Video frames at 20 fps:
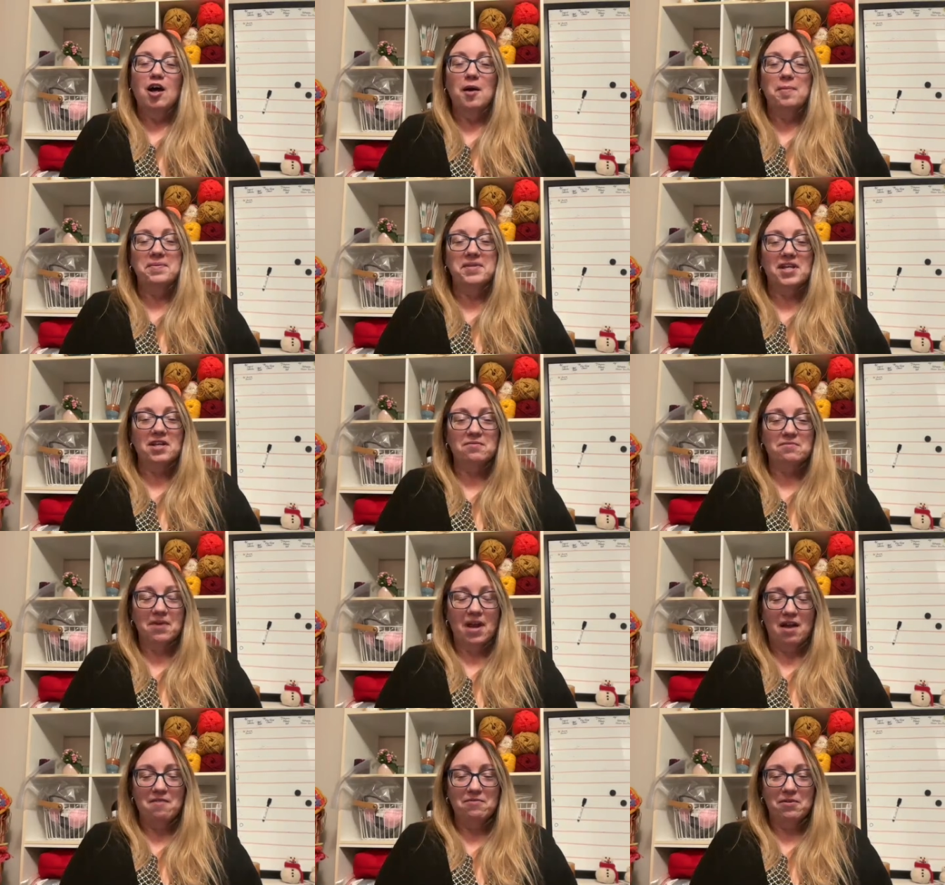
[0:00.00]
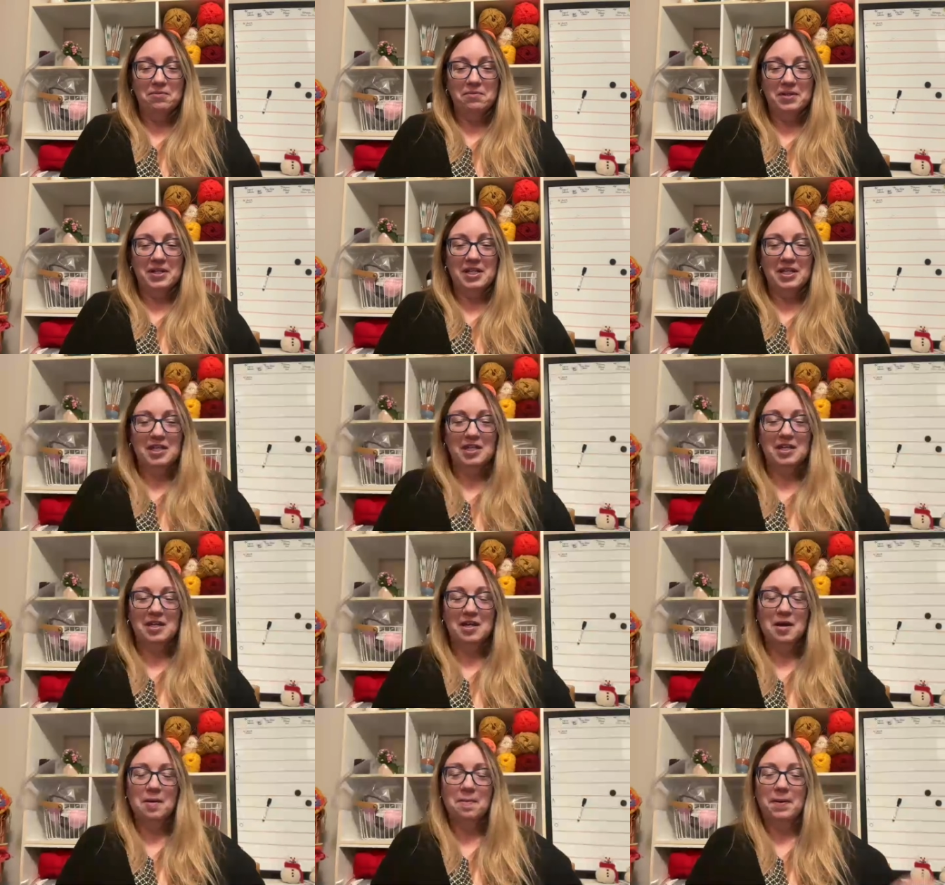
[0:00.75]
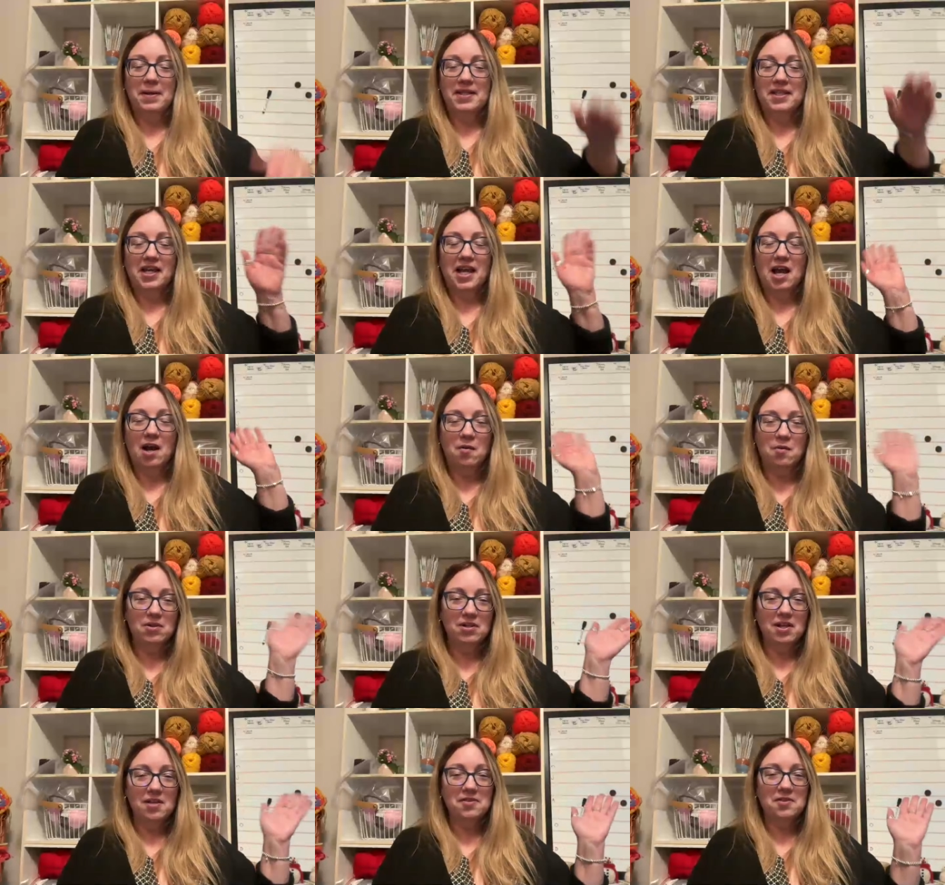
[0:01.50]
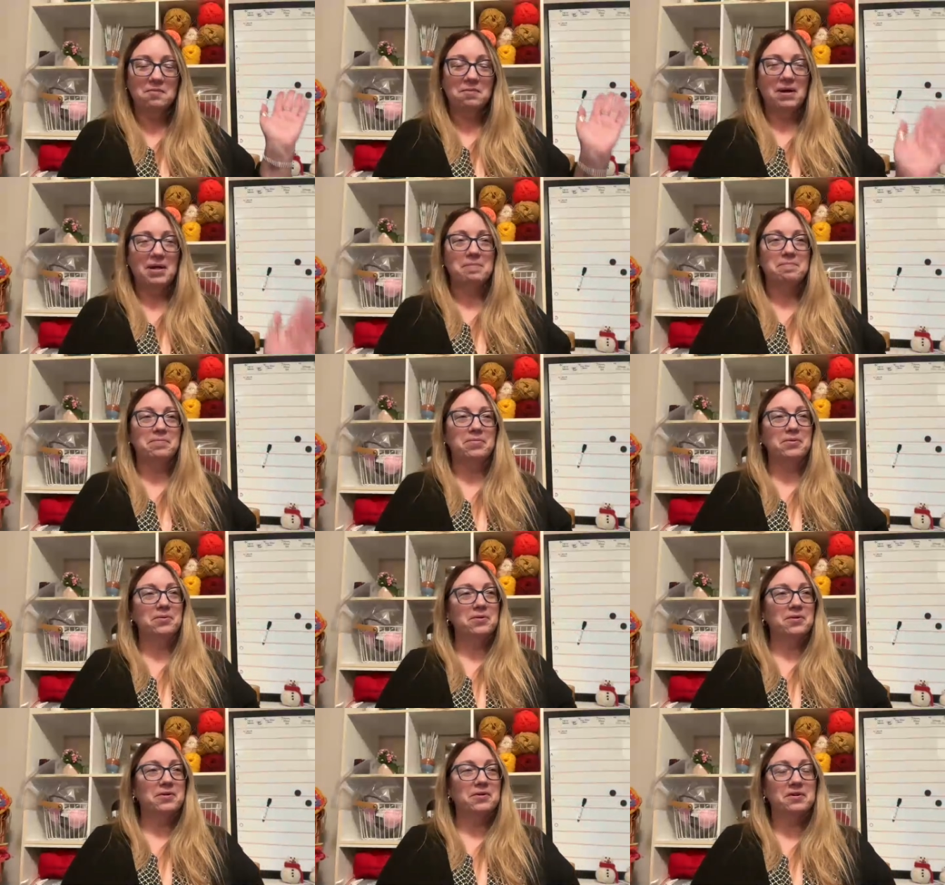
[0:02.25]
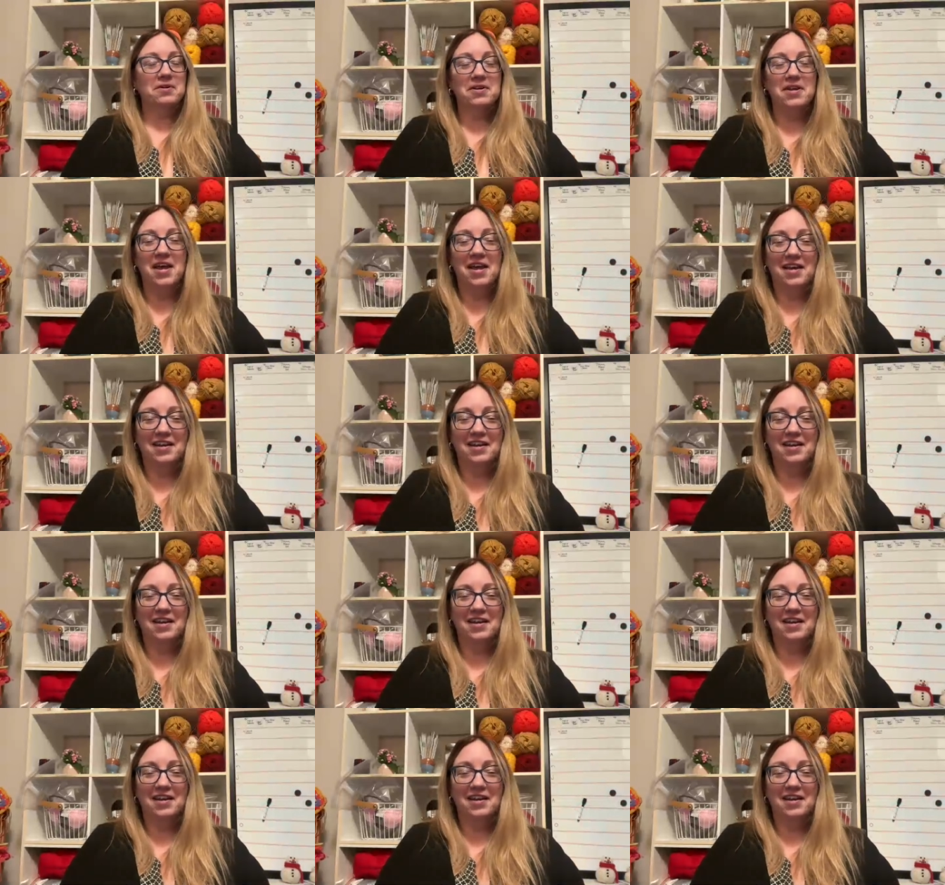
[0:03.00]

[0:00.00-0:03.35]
update Ravelry, put the cowl on the whiteboard,